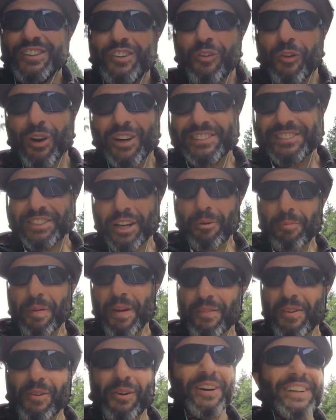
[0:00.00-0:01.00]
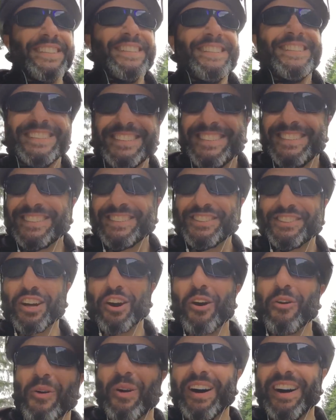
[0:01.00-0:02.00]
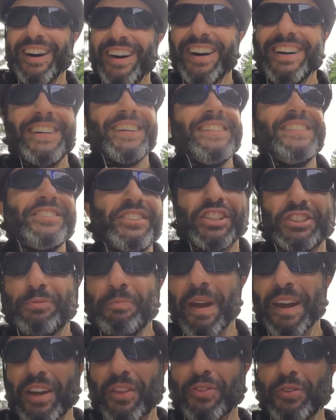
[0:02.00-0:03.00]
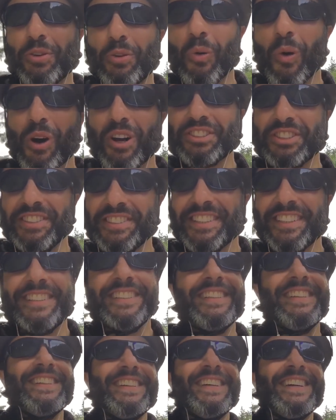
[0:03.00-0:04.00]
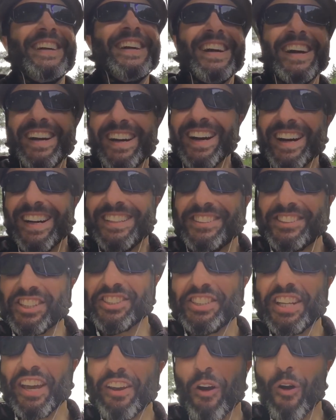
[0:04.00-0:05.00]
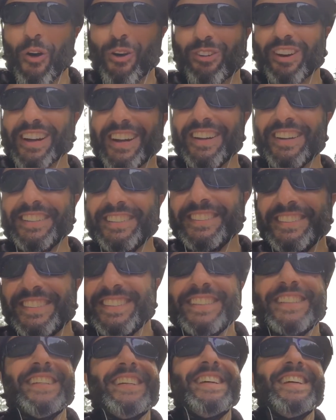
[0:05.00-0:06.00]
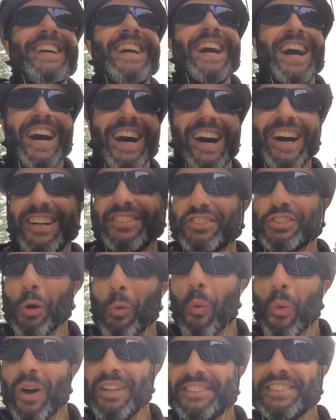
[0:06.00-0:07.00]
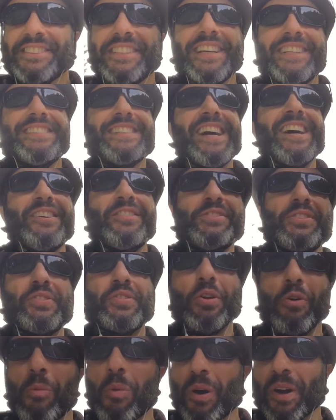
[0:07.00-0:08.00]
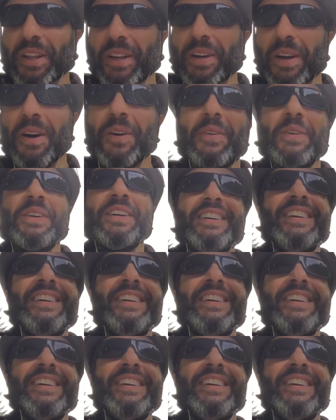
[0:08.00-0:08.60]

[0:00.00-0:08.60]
What's up, everyone? So just made it through Washington, just hit Oregon, so one state down, two more to go.